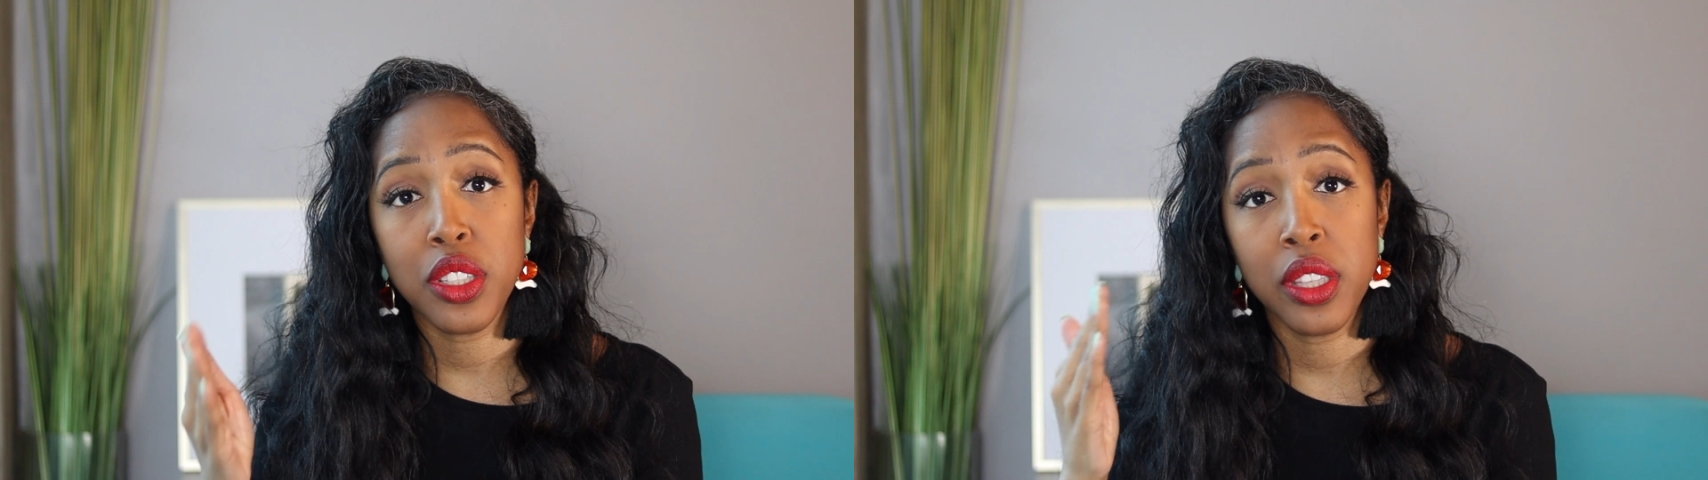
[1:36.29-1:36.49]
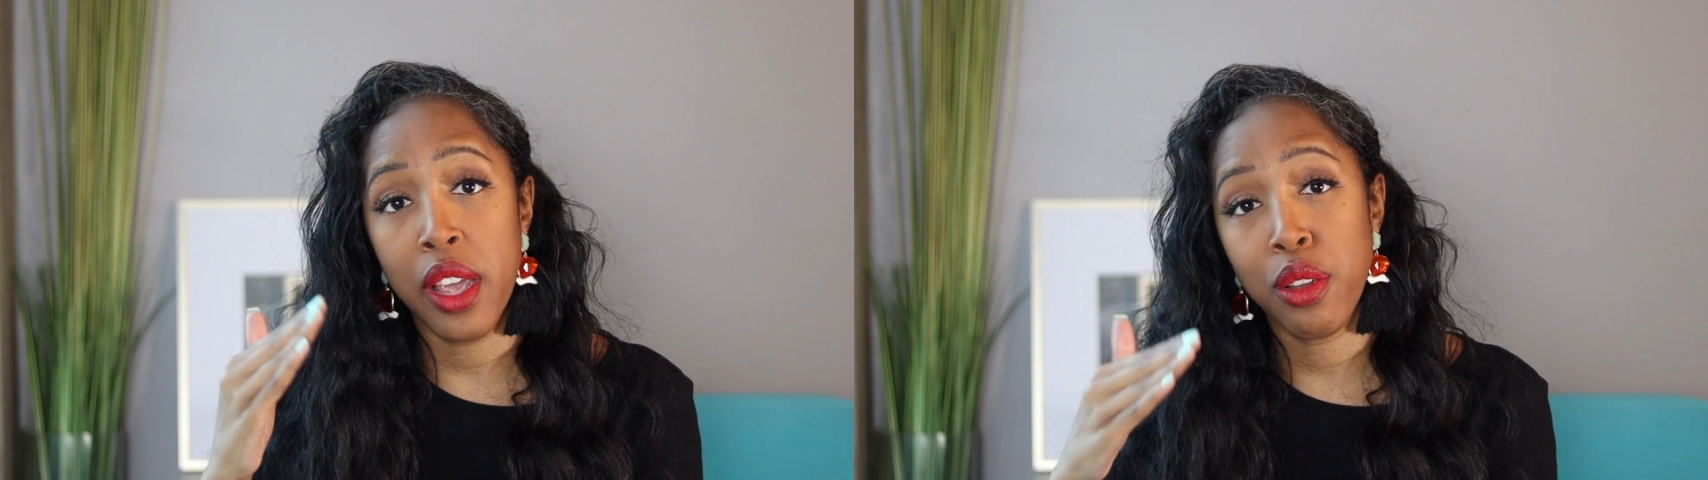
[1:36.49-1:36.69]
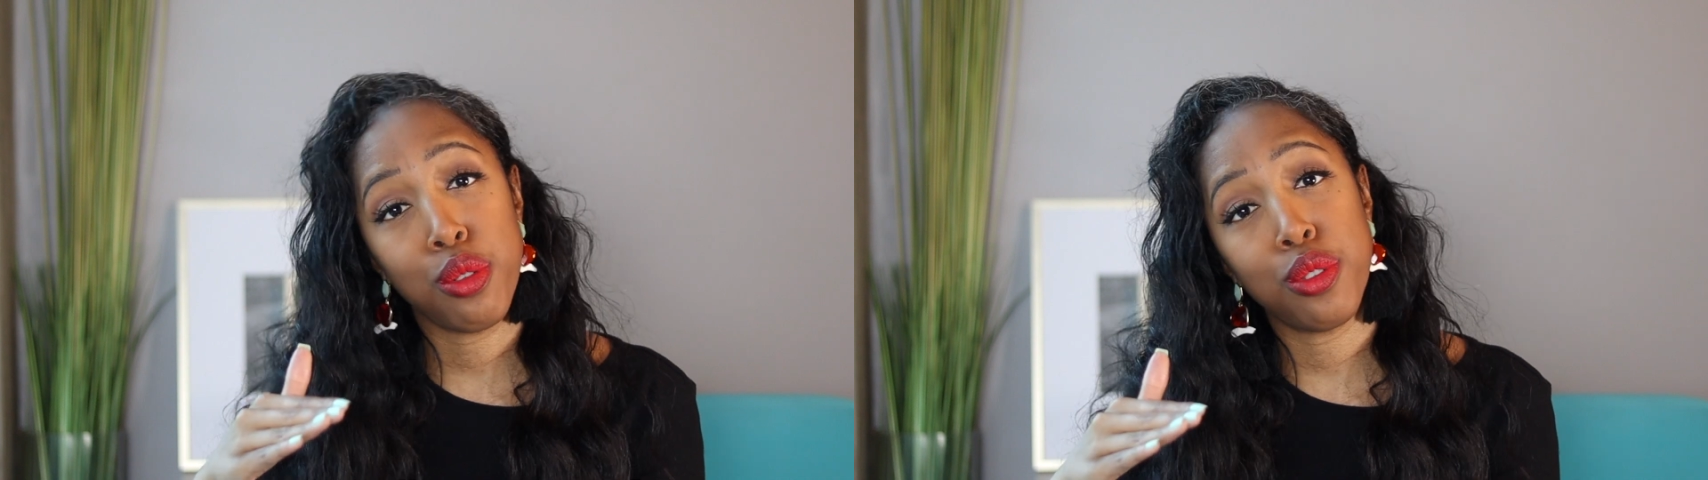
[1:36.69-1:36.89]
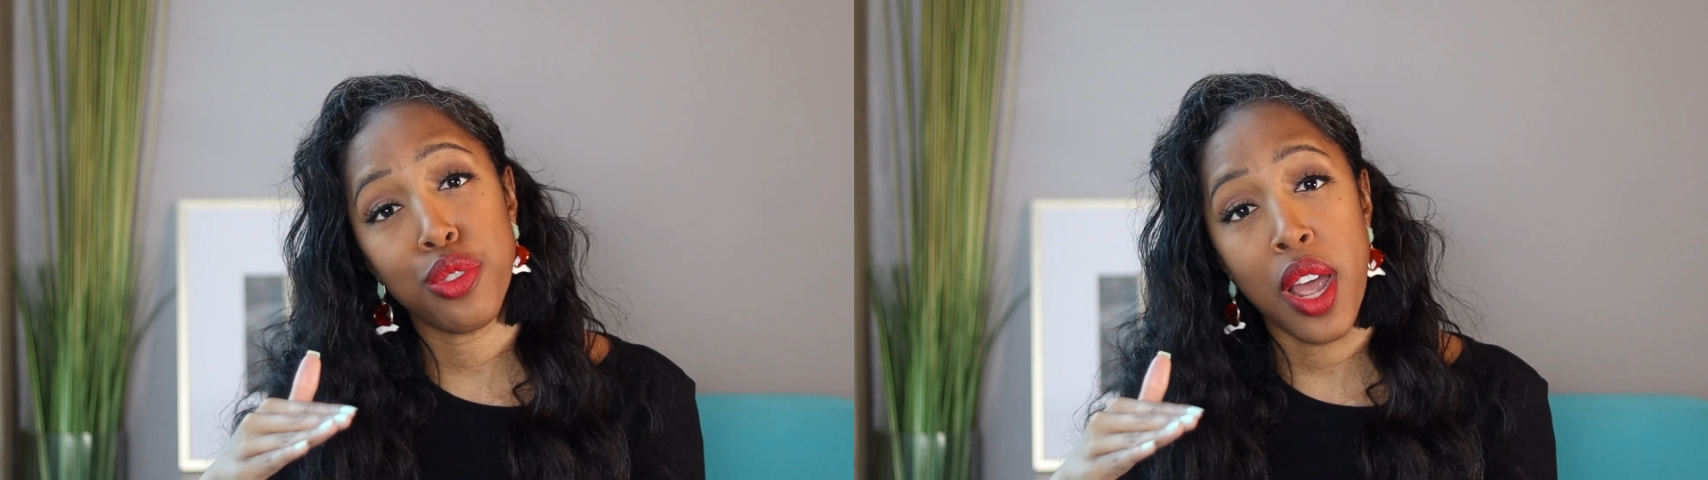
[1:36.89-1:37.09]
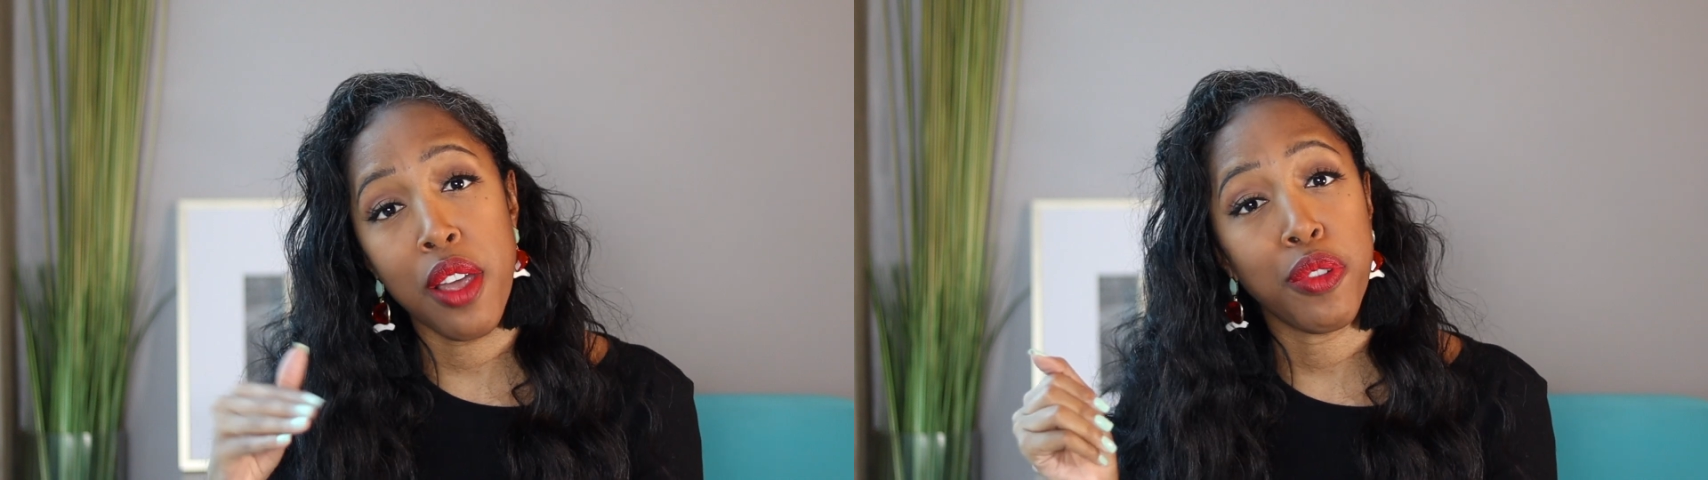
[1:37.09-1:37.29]
to that Google
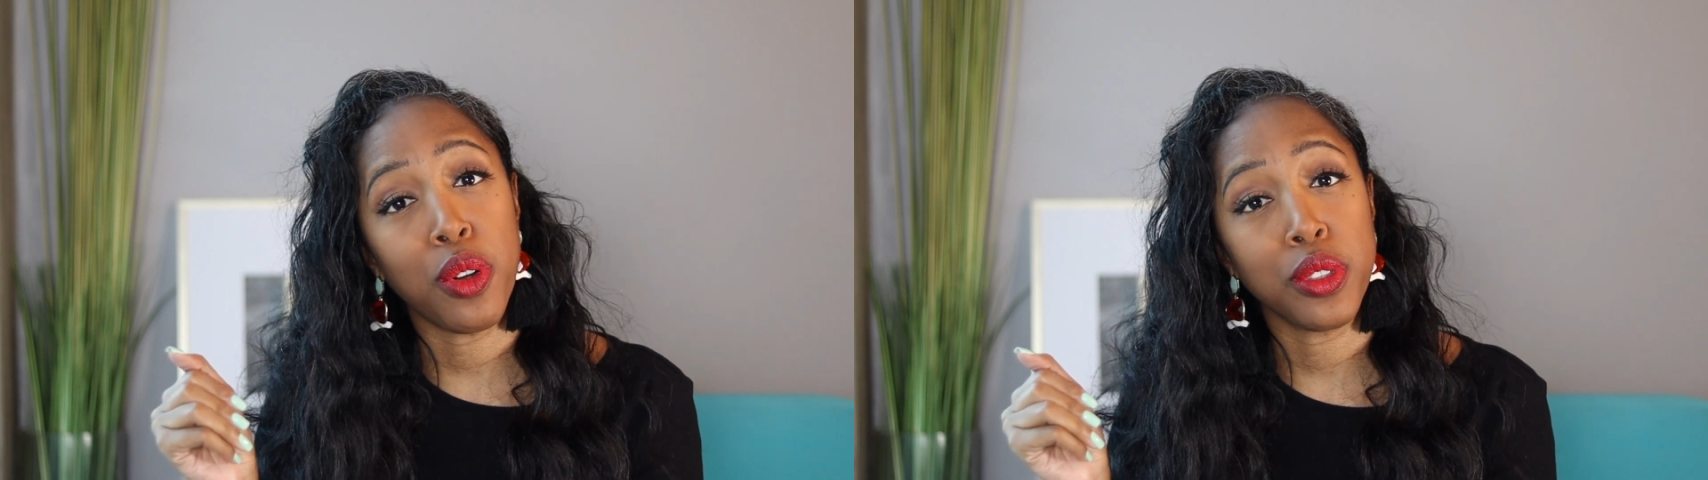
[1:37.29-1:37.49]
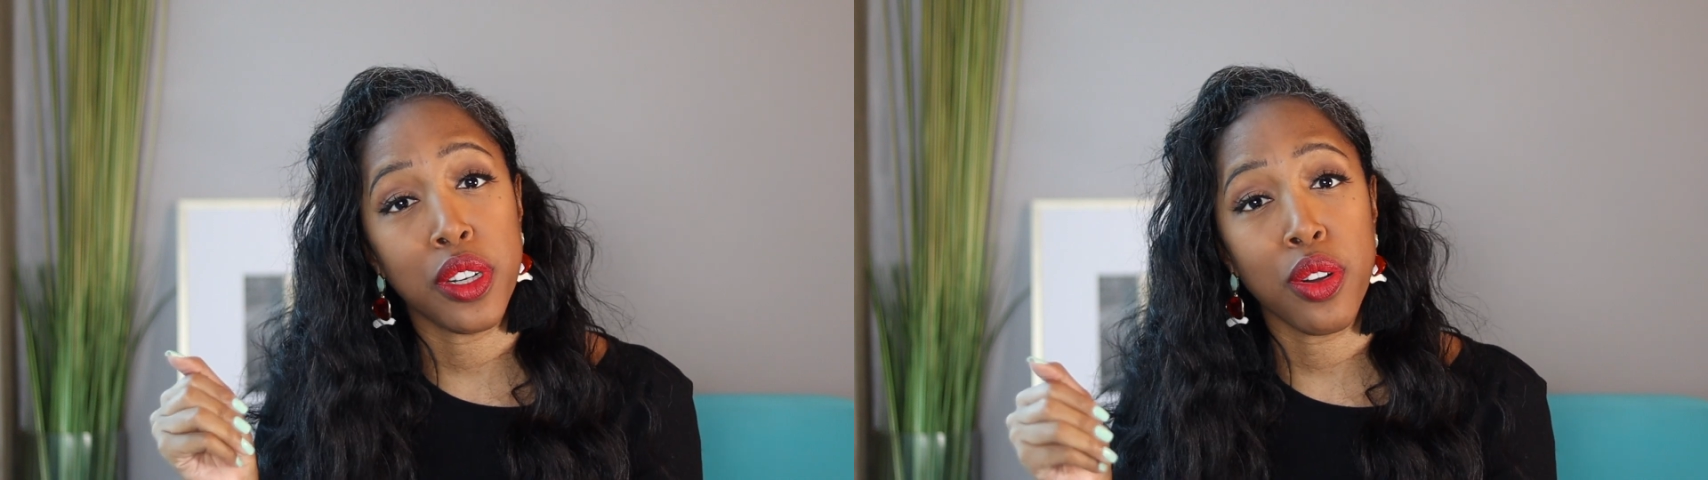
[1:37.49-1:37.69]
Drive folder